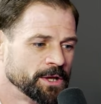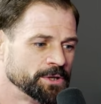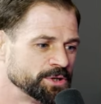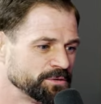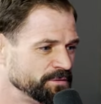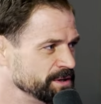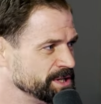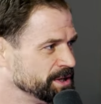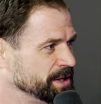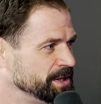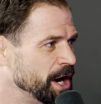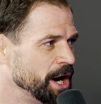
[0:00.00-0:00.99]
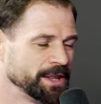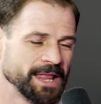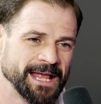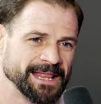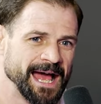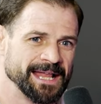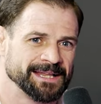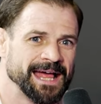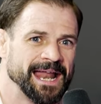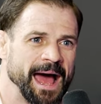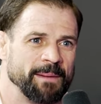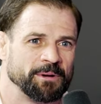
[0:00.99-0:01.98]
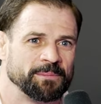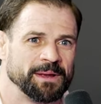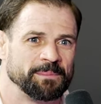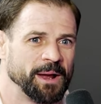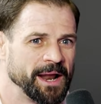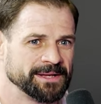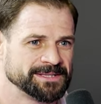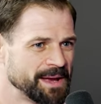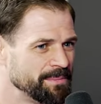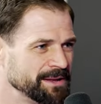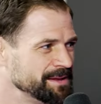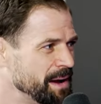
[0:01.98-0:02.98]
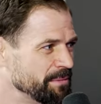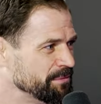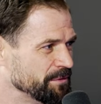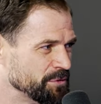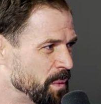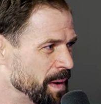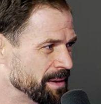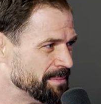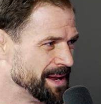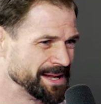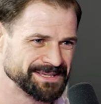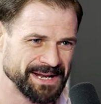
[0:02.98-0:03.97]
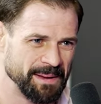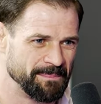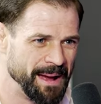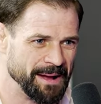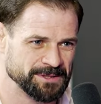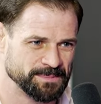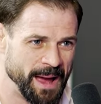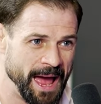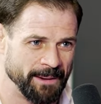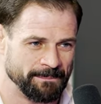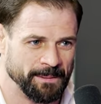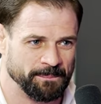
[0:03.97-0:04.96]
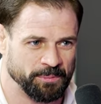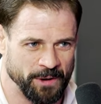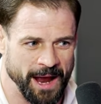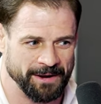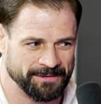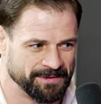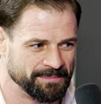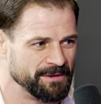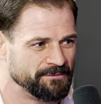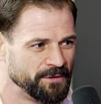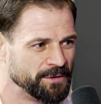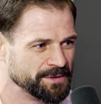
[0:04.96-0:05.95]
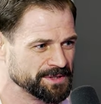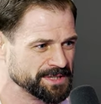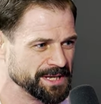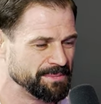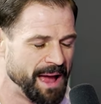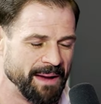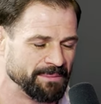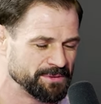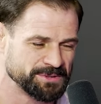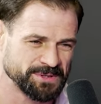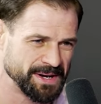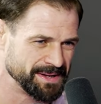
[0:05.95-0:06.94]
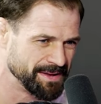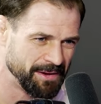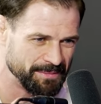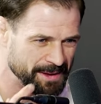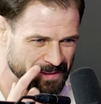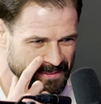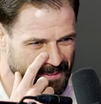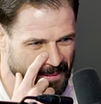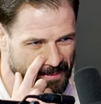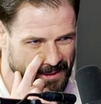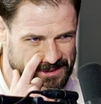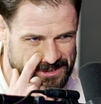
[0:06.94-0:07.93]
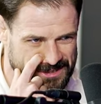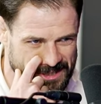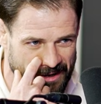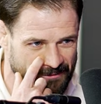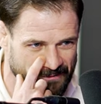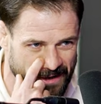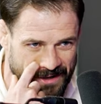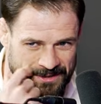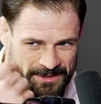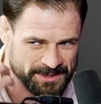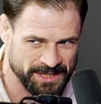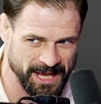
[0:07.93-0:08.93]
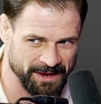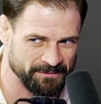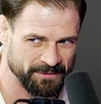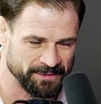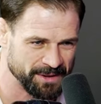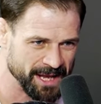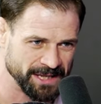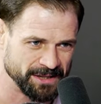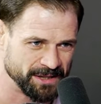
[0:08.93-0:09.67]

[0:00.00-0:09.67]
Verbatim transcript: just physically done, like that that happened to me. But I set my timer for twenty minutes and I bounced back. But prior to me falling asleep, Abby was trying to tell me a bunch of stuff and I just gave her like